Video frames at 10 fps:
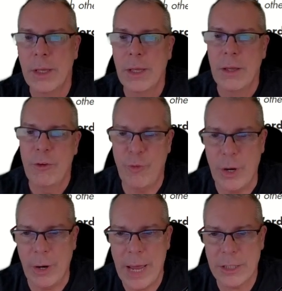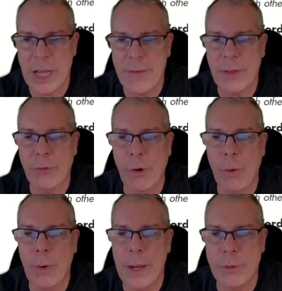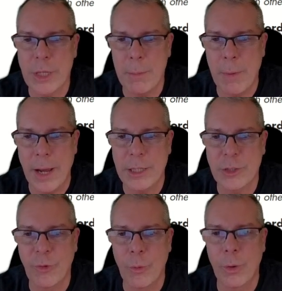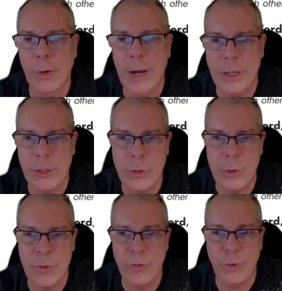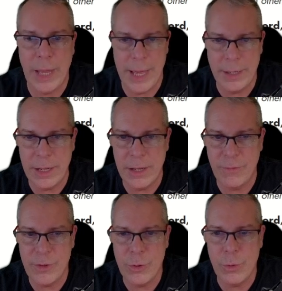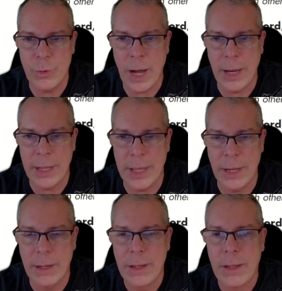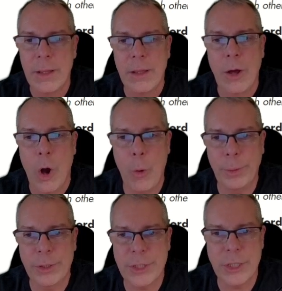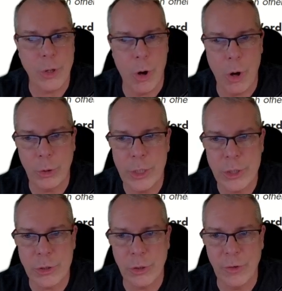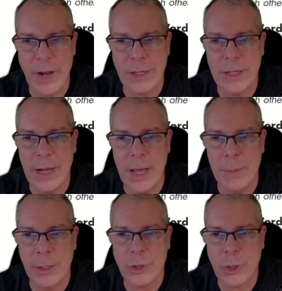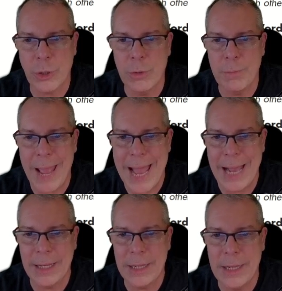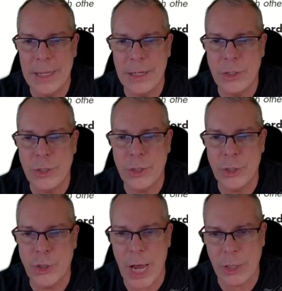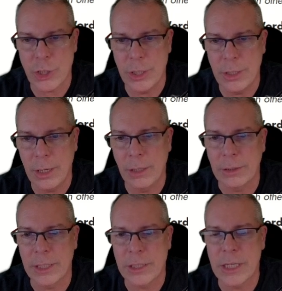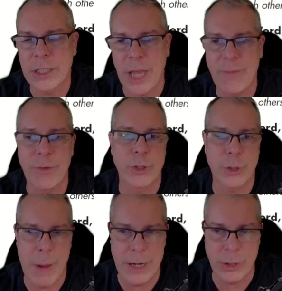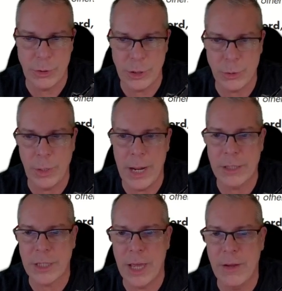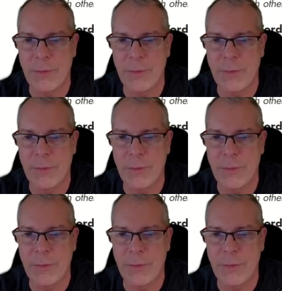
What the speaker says: Fear had a saving throw. It was at a -4, and you fled if you got hit. Hopelessness. All creatures are affected and must turn back in dejection unless they save versus magic. So this one had a save.